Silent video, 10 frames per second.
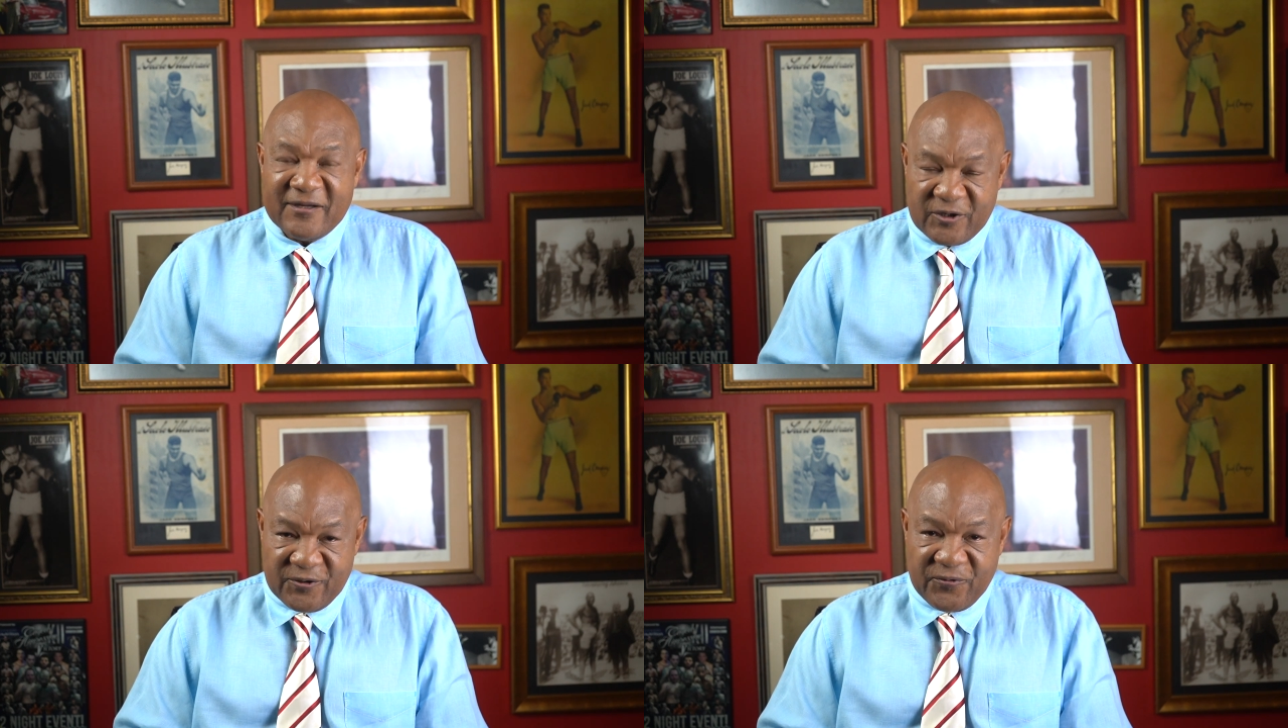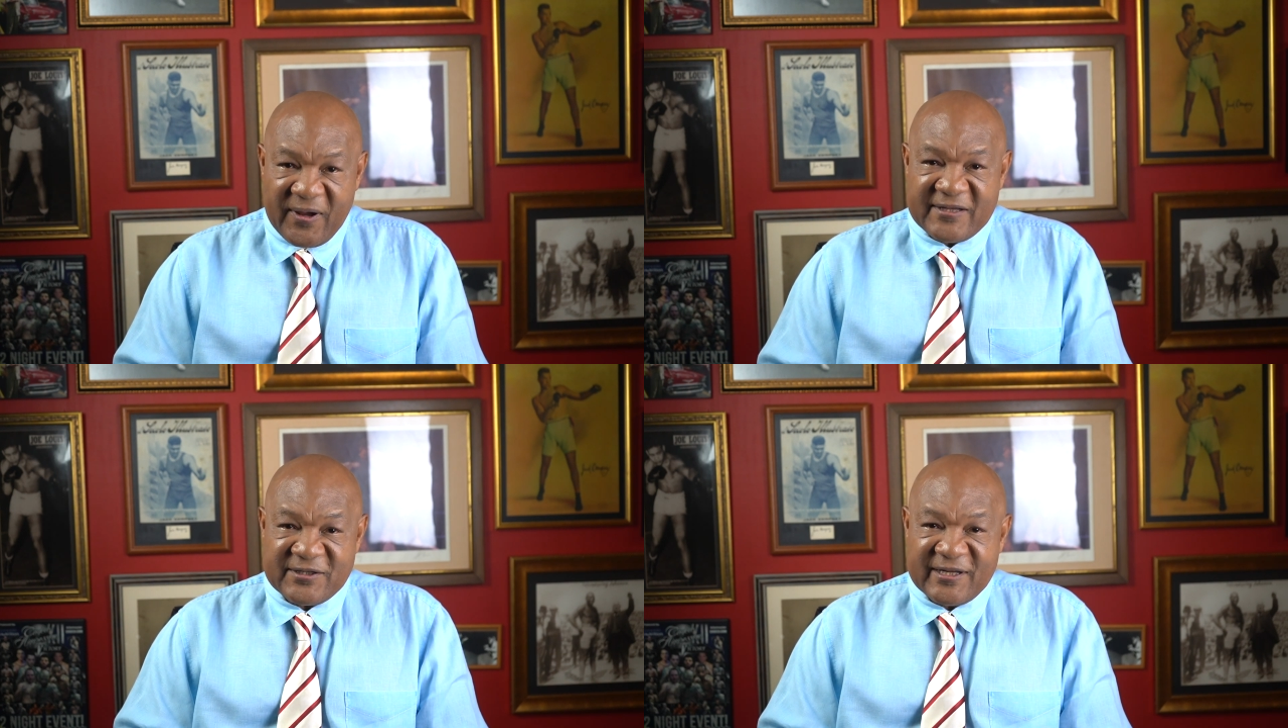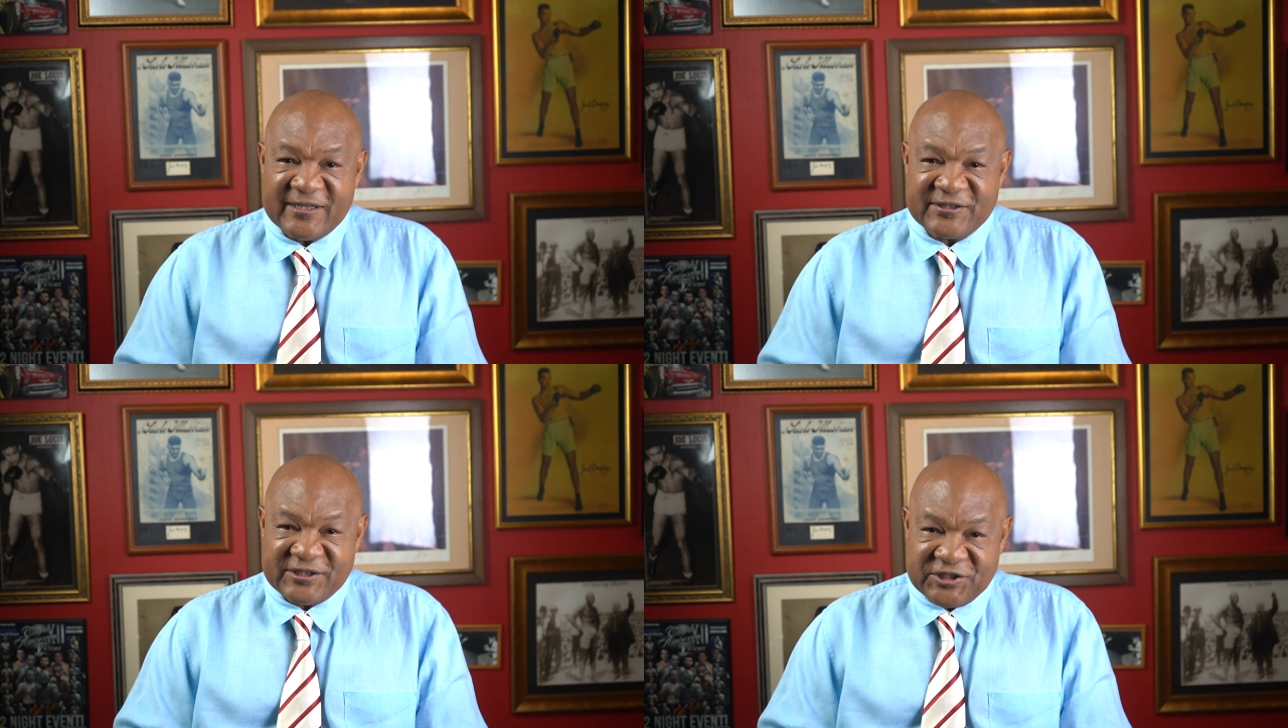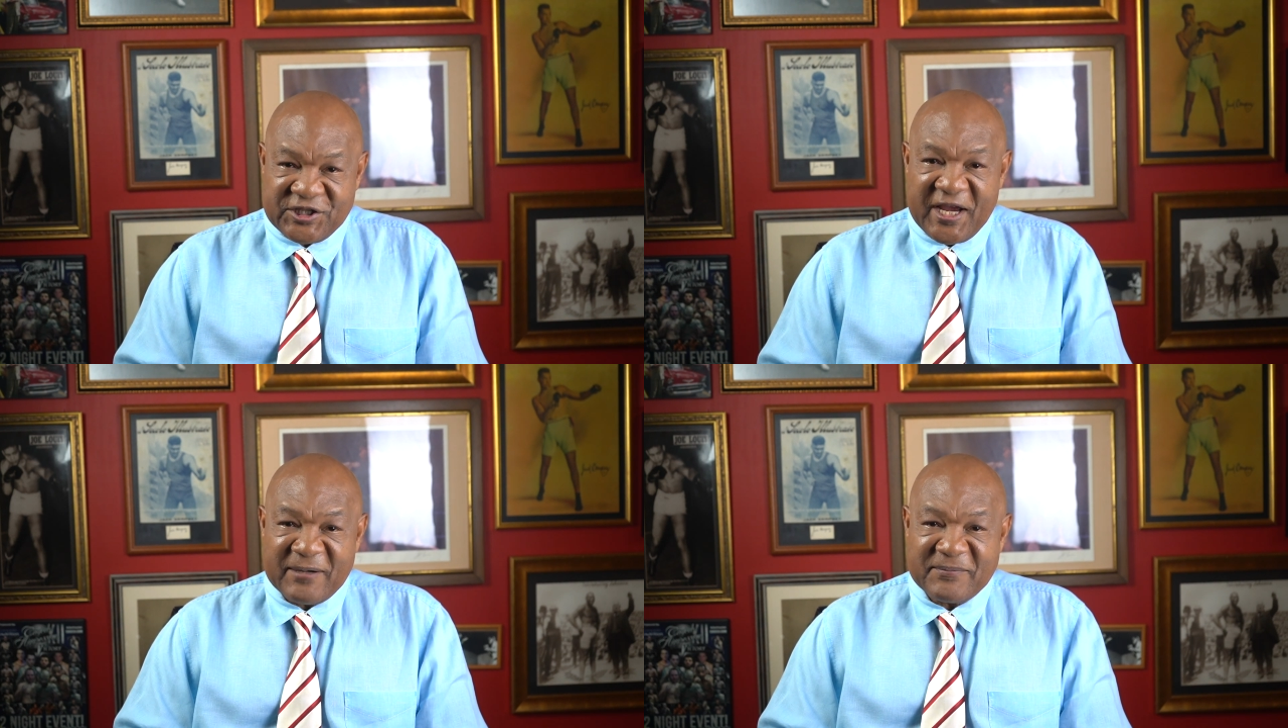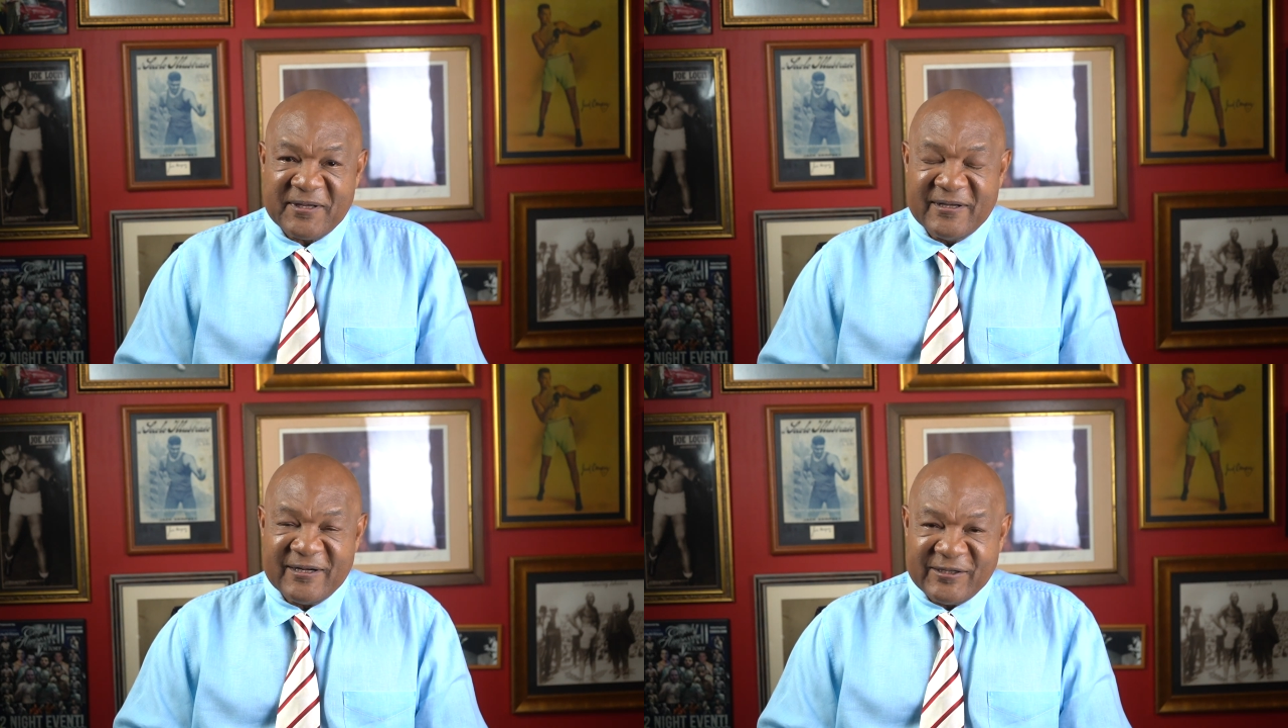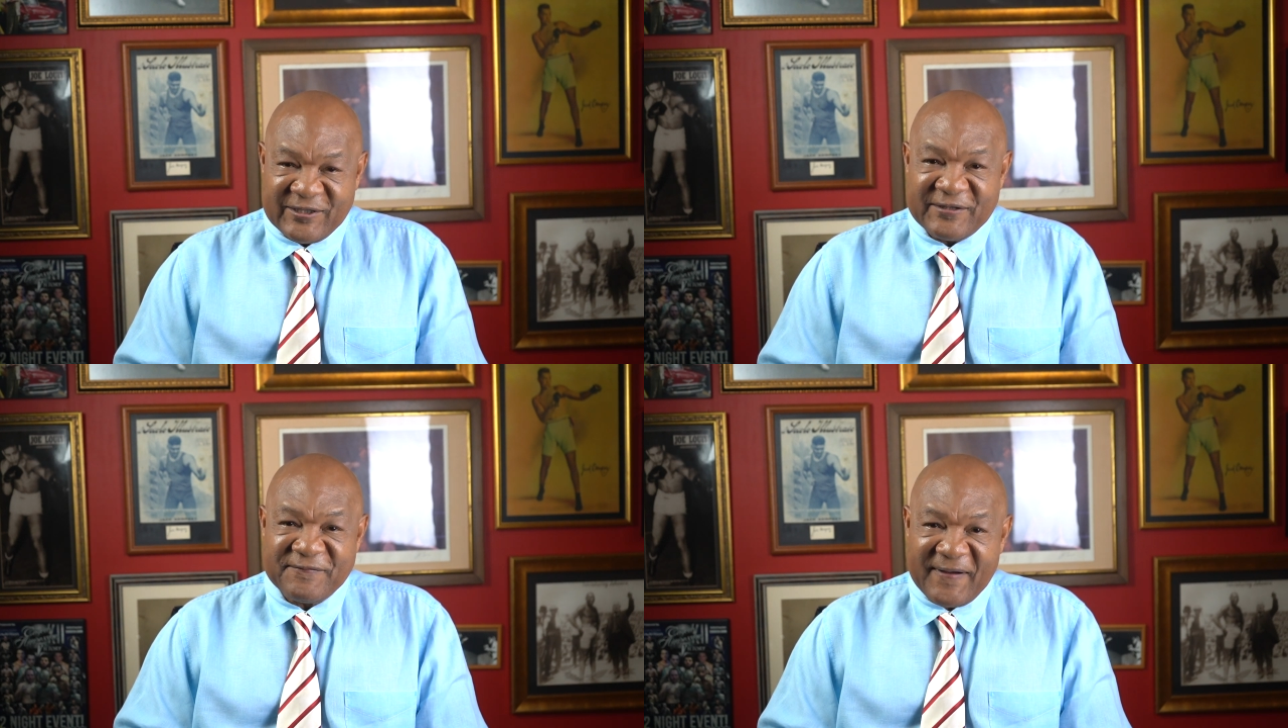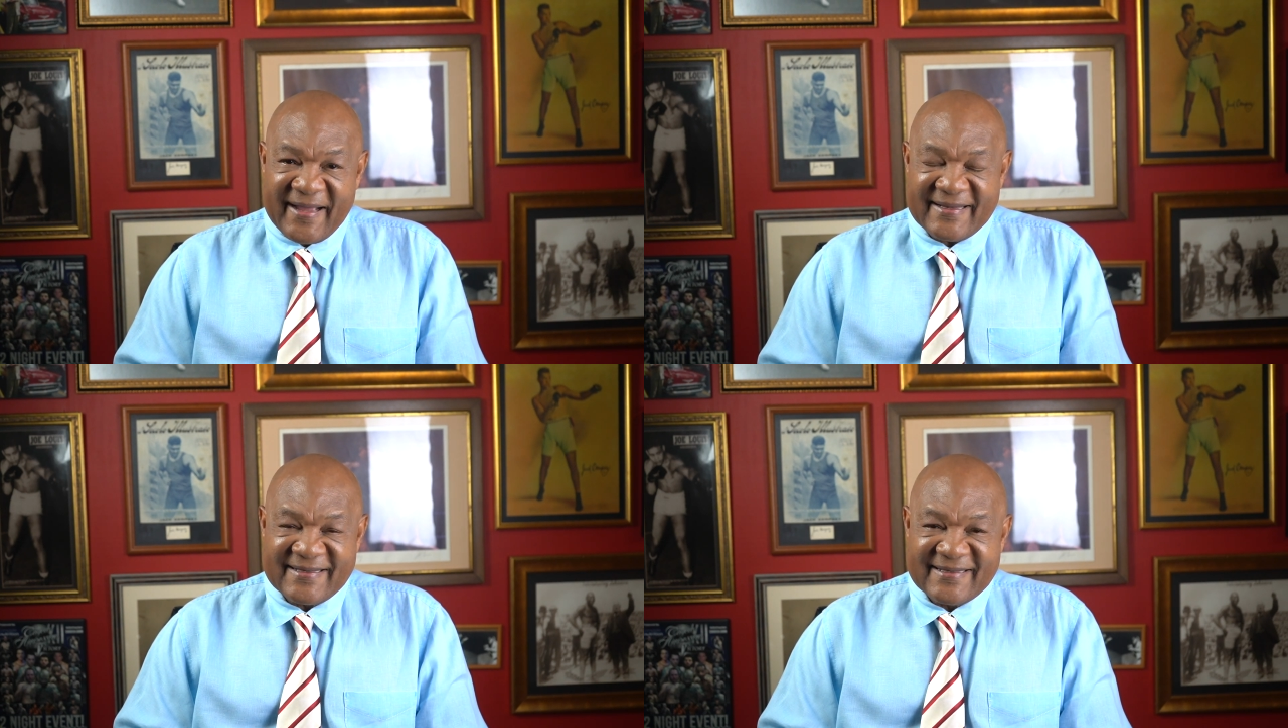congratulations, champ, good fight.